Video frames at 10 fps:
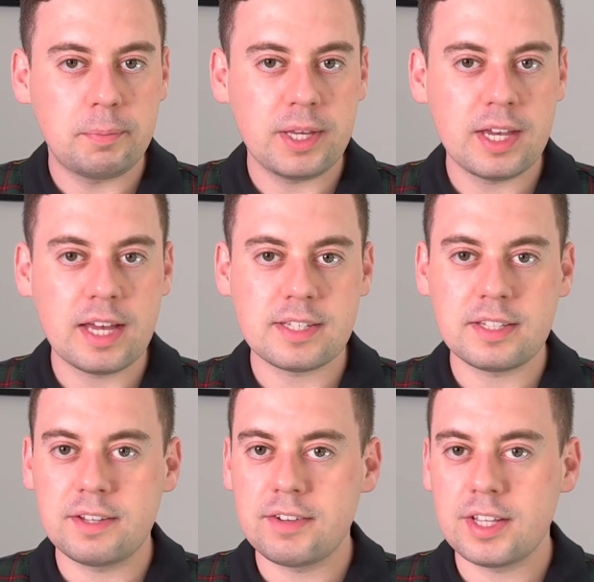BP has
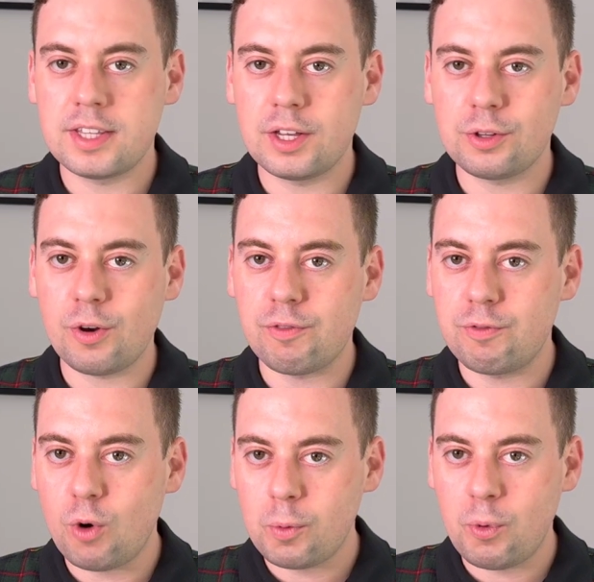a dividend yield of
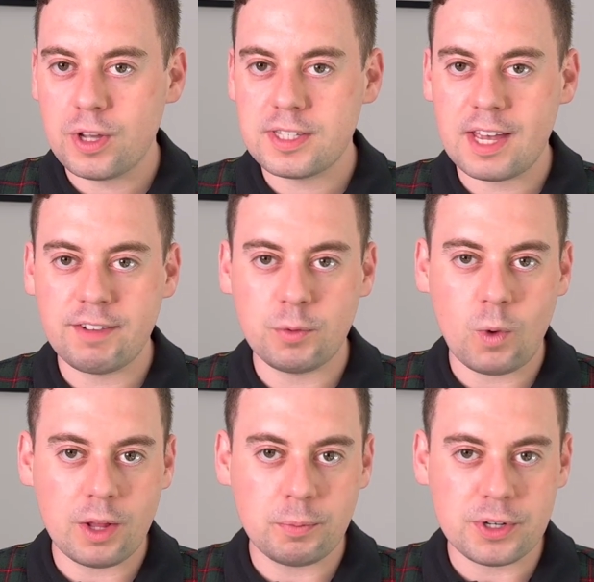
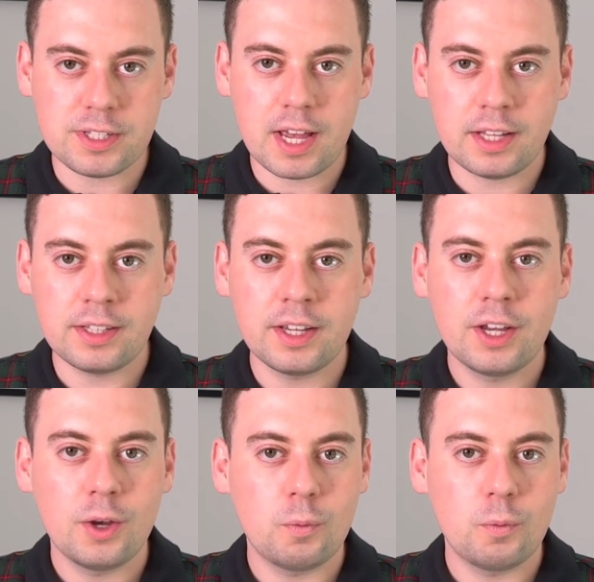4.71%,